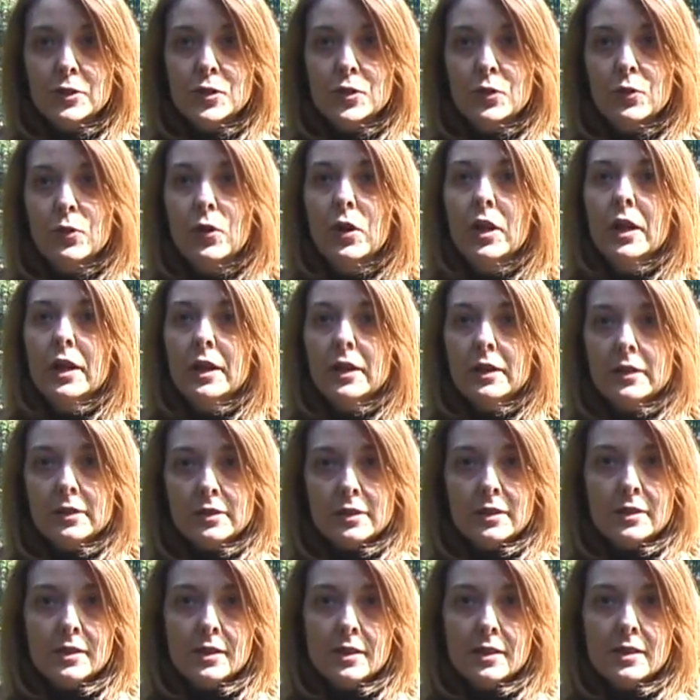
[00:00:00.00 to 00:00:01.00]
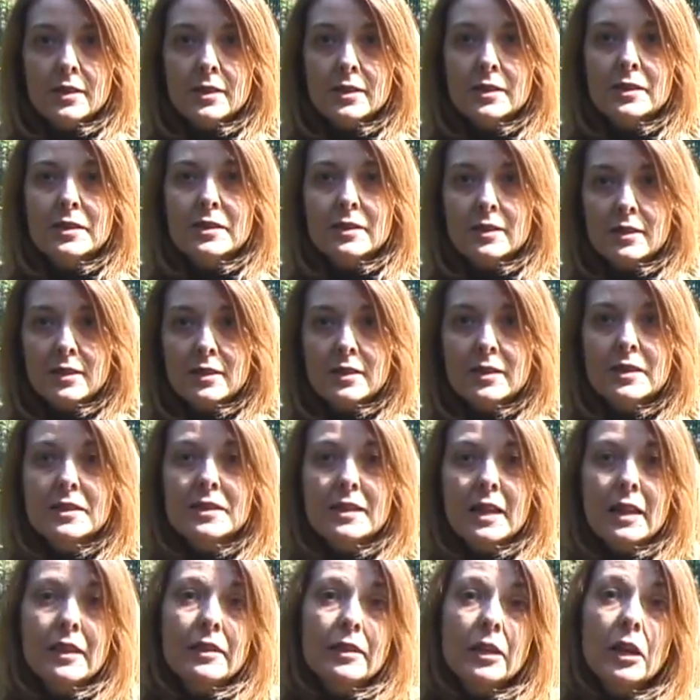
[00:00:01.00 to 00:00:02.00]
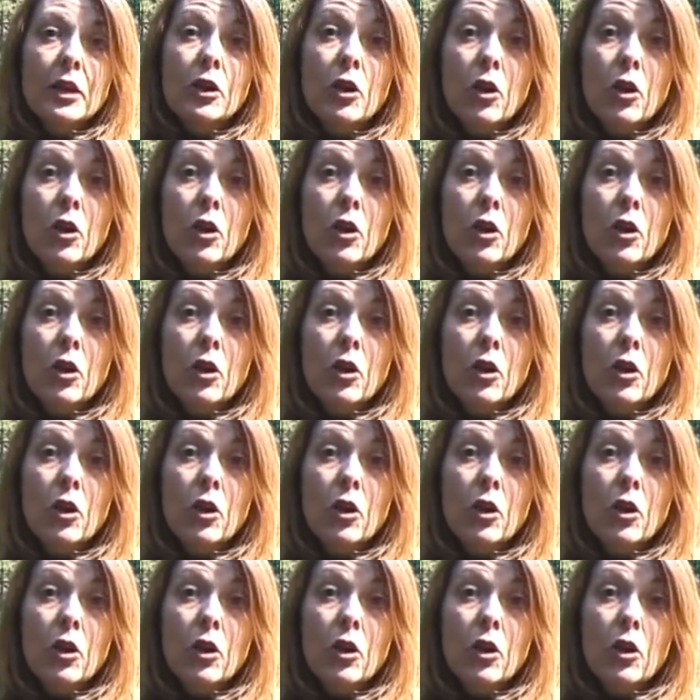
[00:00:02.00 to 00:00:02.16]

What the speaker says: So this is then the